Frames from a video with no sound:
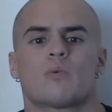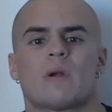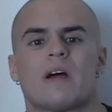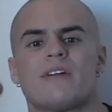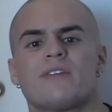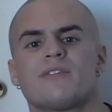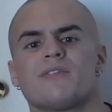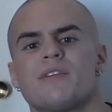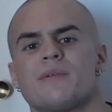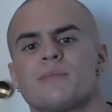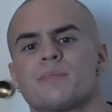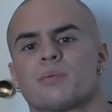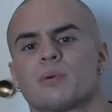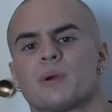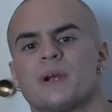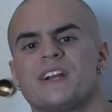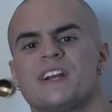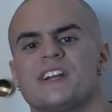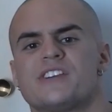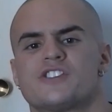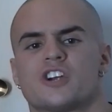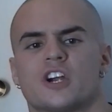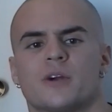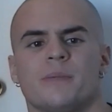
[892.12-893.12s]
Rather than
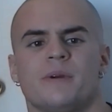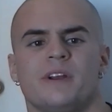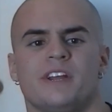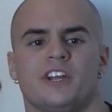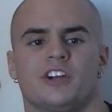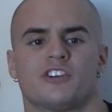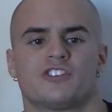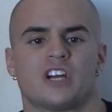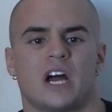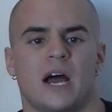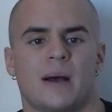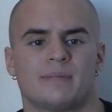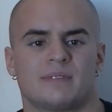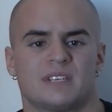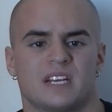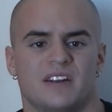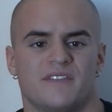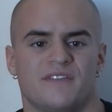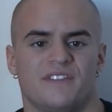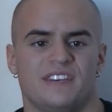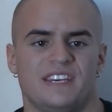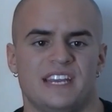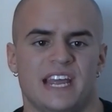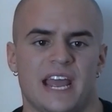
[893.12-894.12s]
predetermining your top
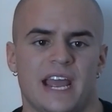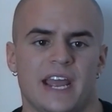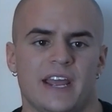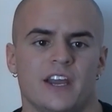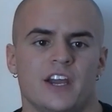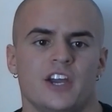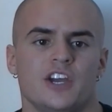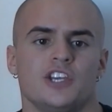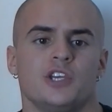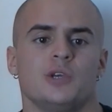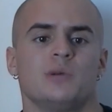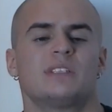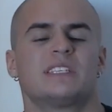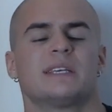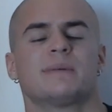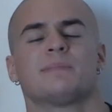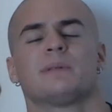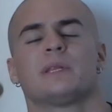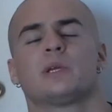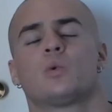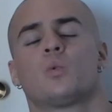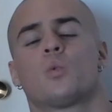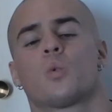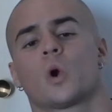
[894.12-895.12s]
set of the day, you
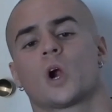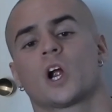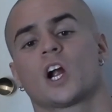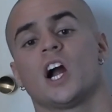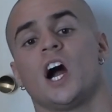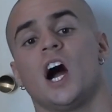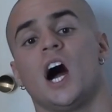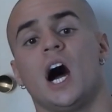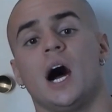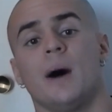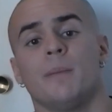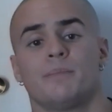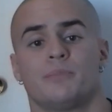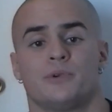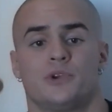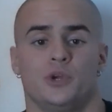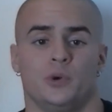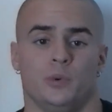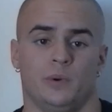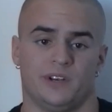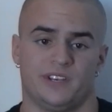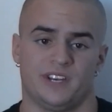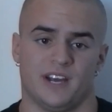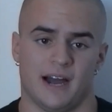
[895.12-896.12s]
simply work up
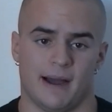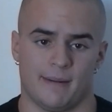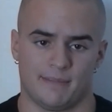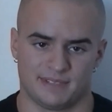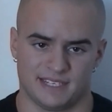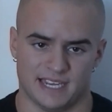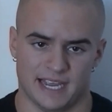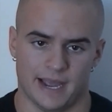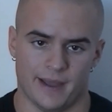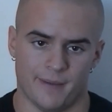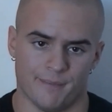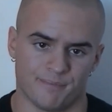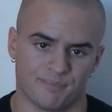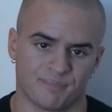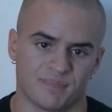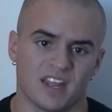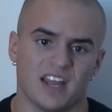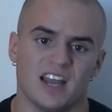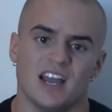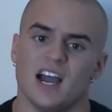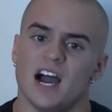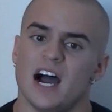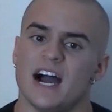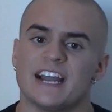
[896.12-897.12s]
to a top set.
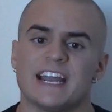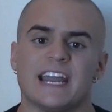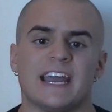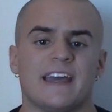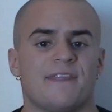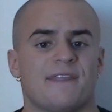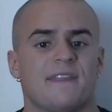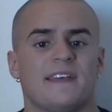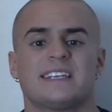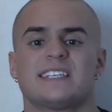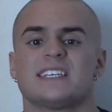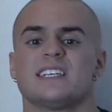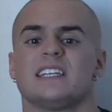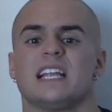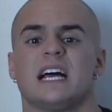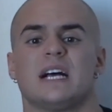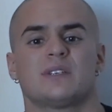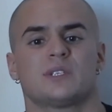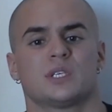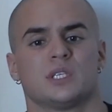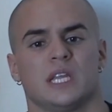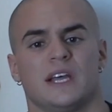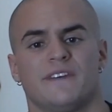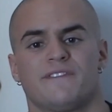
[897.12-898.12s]
Again, this
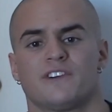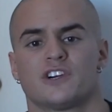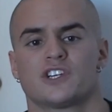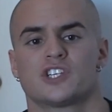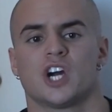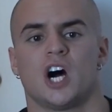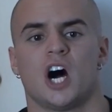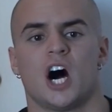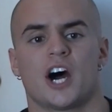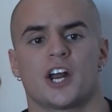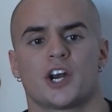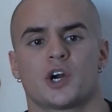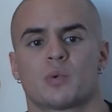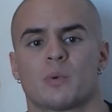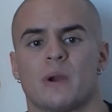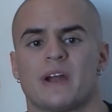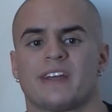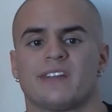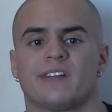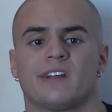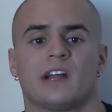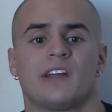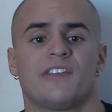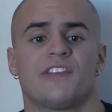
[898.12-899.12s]
allows a lifter to
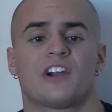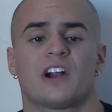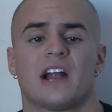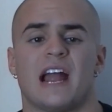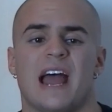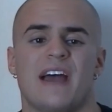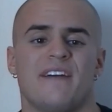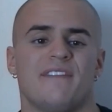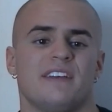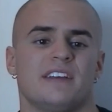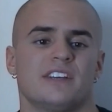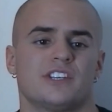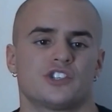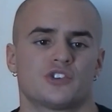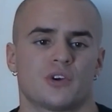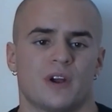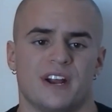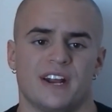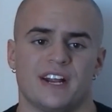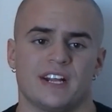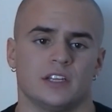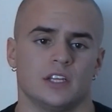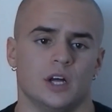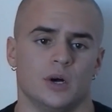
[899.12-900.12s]
auto-regulate their heaviest
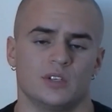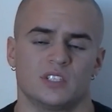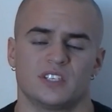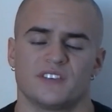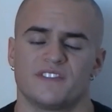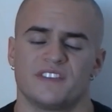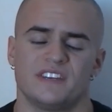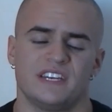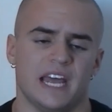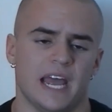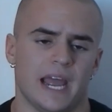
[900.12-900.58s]
training loads of the